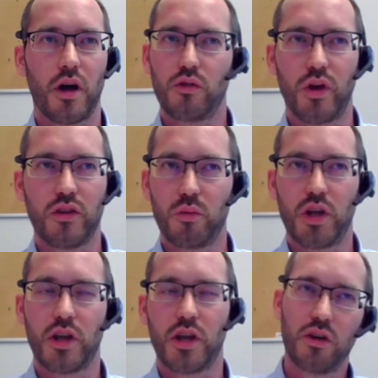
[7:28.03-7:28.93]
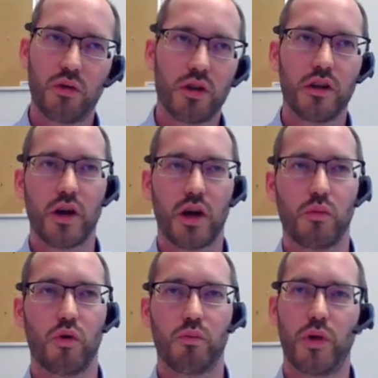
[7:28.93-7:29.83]
how to estimate annual
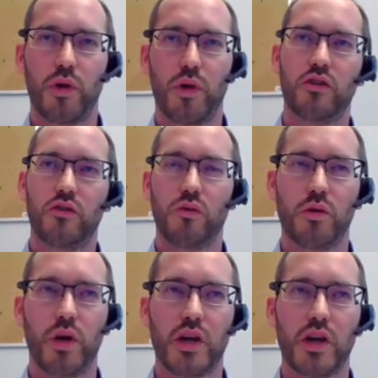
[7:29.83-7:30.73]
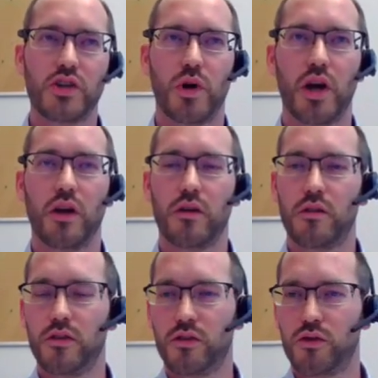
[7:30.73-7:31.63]
income compared to the
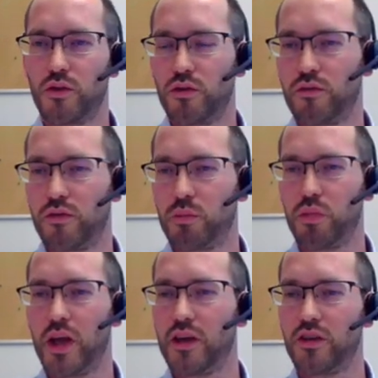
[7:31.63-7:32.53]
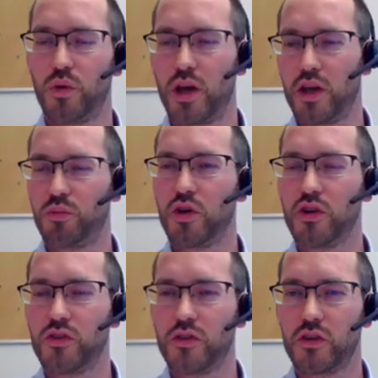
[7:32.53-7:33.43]
benchmark, this is sort of a place where
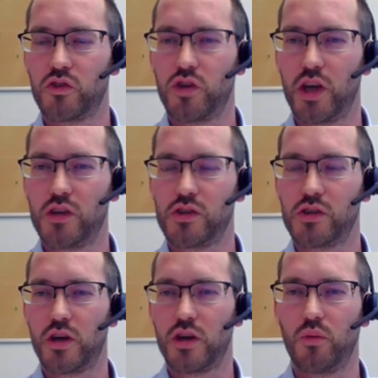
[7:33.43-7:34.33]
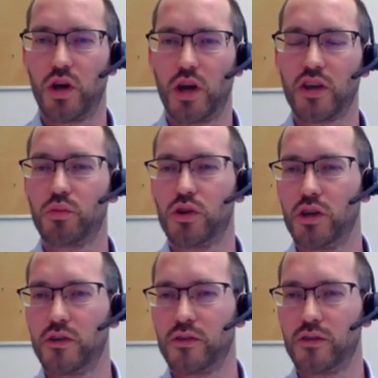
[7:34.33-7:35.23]
experience is exchanged and where
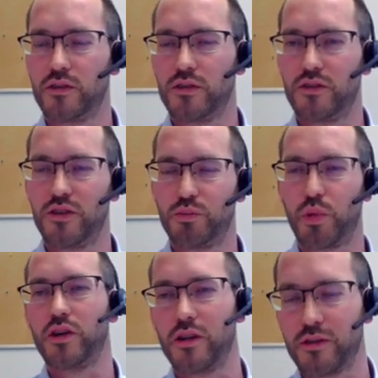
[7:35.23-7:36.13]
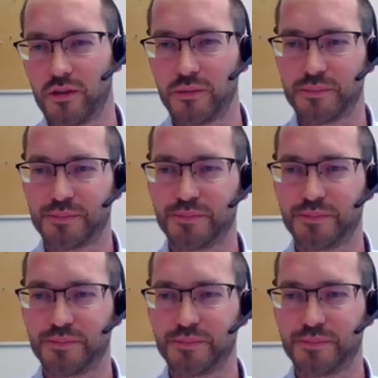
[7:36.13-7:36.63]
expertise is bundled.